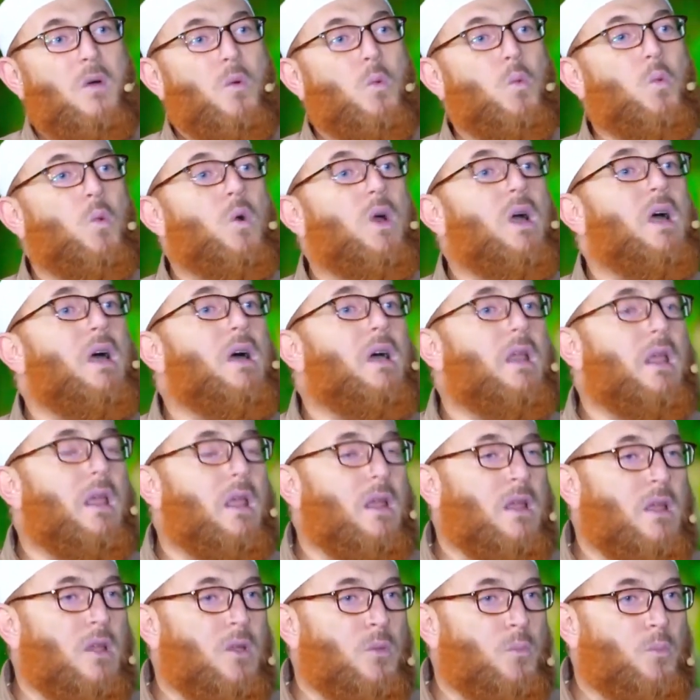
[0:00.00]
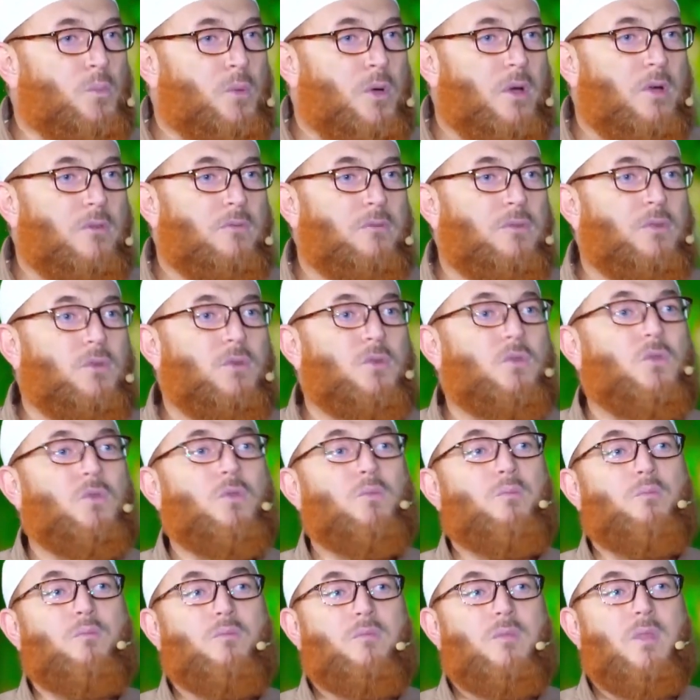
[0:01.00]
wearing
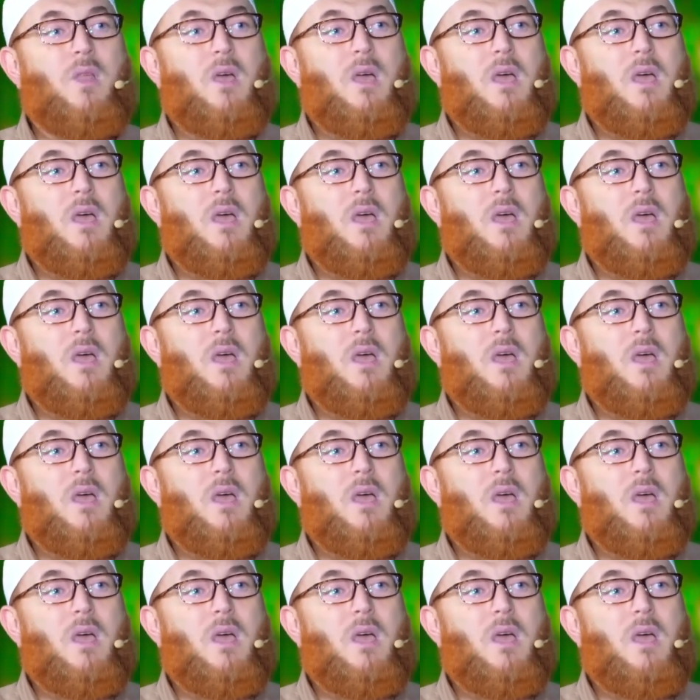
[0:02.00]
perfume